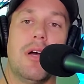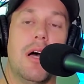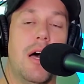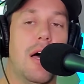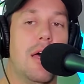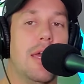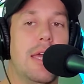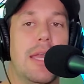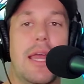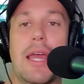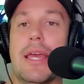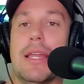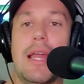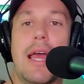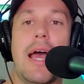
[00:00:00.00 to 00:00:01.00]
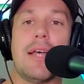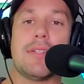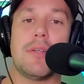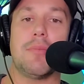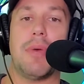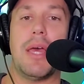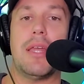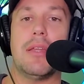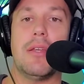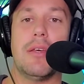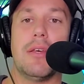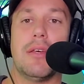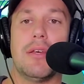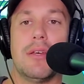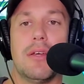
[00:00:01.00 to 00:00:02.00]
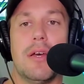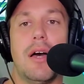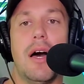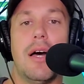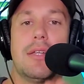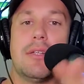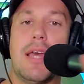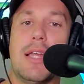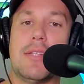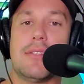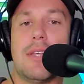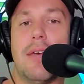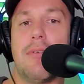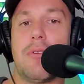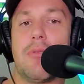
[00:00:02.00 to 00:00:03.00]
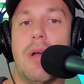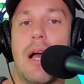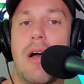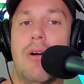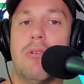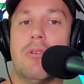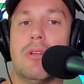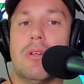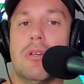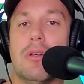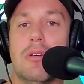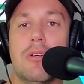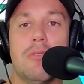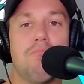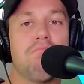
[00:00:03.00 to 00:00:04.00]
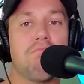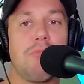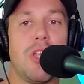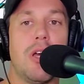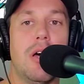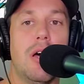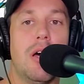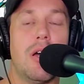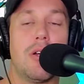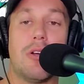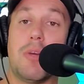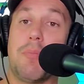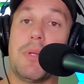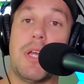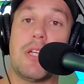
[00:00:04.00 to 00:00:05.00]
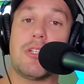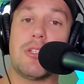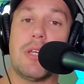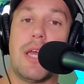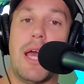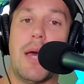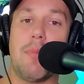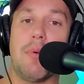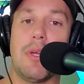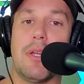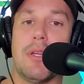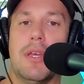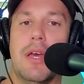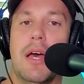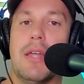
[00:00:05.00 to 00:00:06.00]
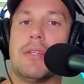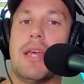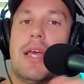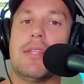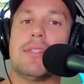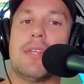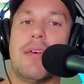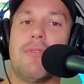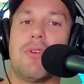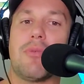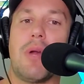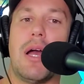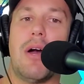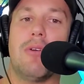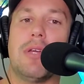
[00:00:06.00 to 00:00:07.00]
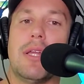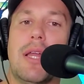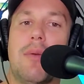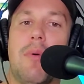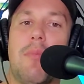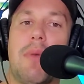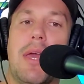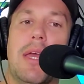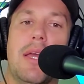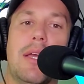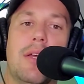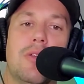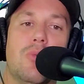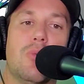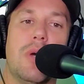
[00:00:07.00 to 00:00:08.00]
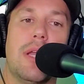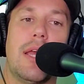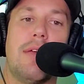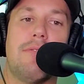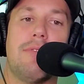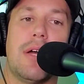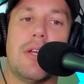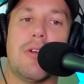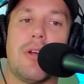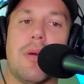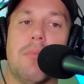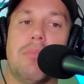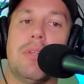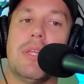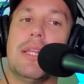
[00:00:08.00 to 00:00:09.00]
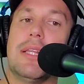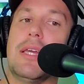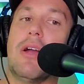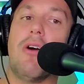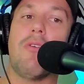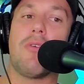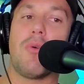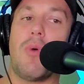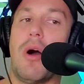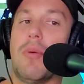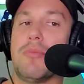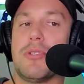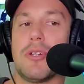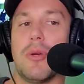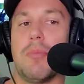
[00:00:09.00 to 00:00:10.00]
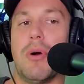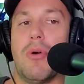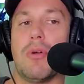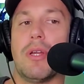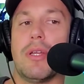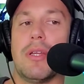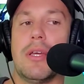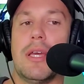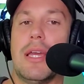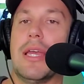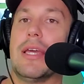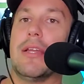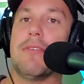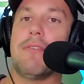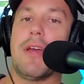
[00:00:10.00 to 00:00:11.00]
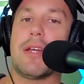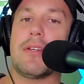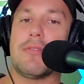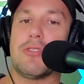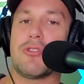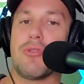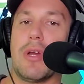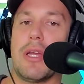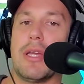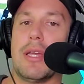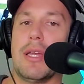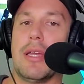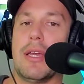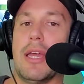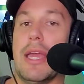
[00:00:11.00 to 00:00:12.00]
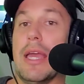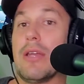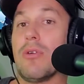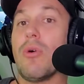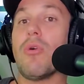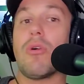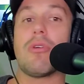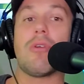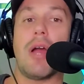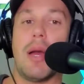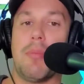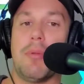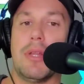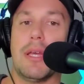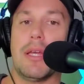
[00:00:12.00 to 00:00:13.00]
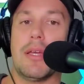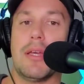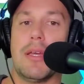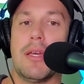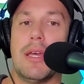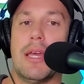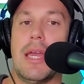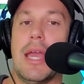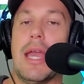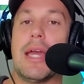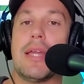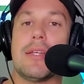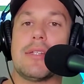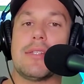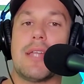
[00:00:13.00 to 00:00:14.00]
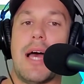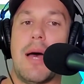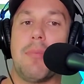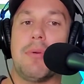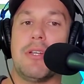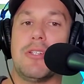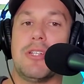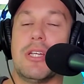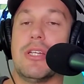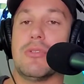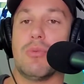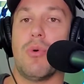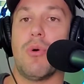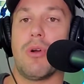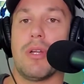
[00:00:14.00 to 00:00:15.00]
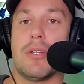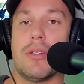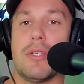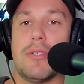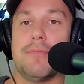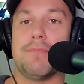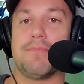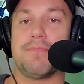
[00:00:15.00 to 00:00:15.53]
it hasn't been. A 10-7 round could potentially happen. A 10-7 round in MMA is when a fighter completely overwhelms their opponent in effective striking and or grappling, and a stoppage is warranted.